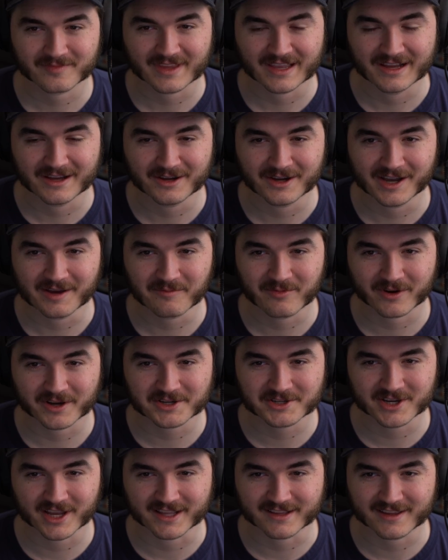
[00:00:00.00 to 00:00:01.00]
Oh, I
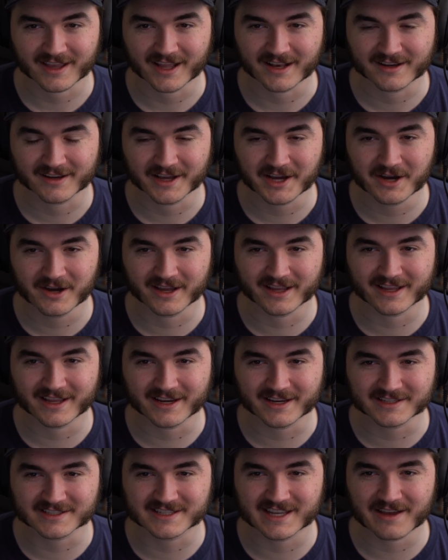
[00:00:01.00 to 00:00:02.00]
appreciate that. No, it
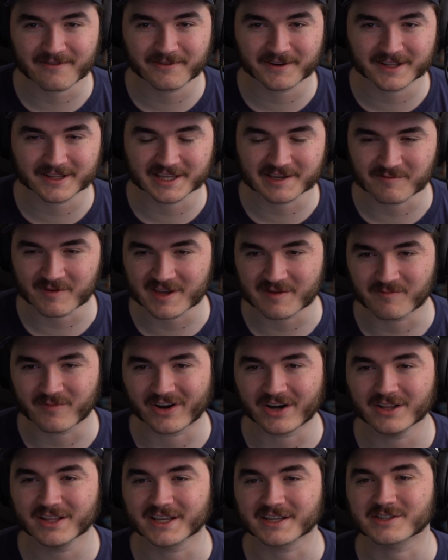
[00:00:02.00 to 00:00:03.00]
is definitely me
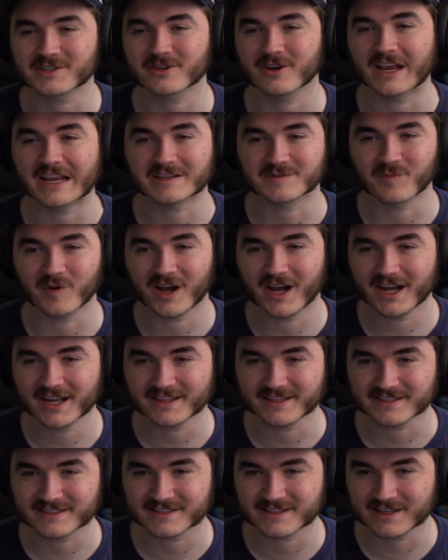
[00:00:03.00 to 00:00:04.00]
pulling strings behind
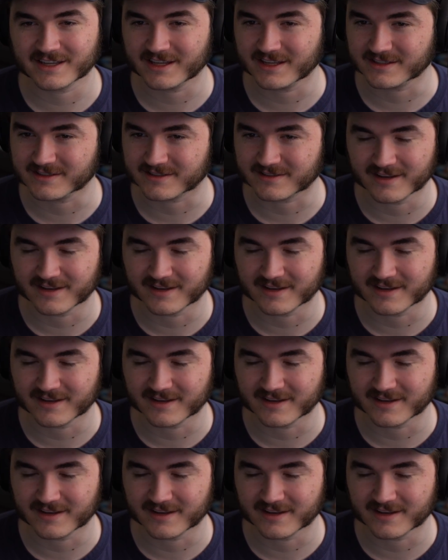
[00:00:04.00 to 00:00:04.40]
the scenes,